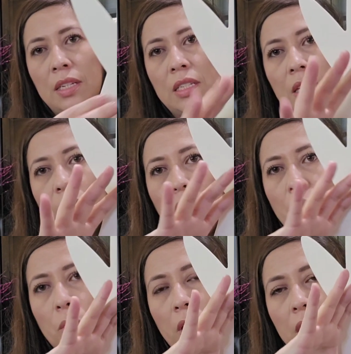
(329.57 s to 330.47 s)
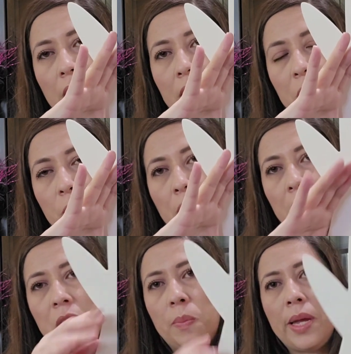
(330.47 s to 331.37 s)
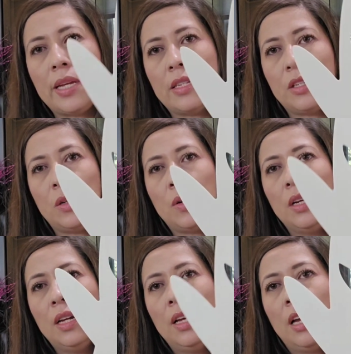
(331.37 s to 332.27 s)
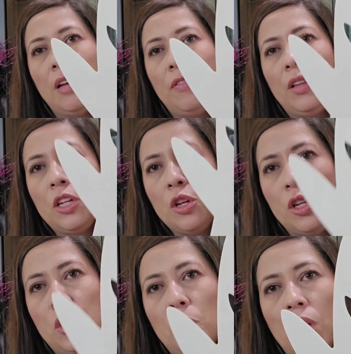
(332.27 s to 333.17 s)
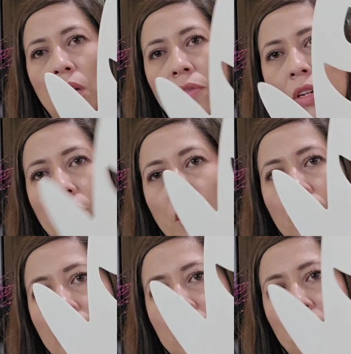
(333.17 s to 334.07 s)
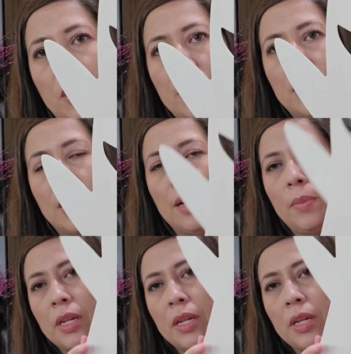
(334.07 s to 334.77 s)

He has like a really nice big space, so I feel like you can do a lot of different crafts with this guy.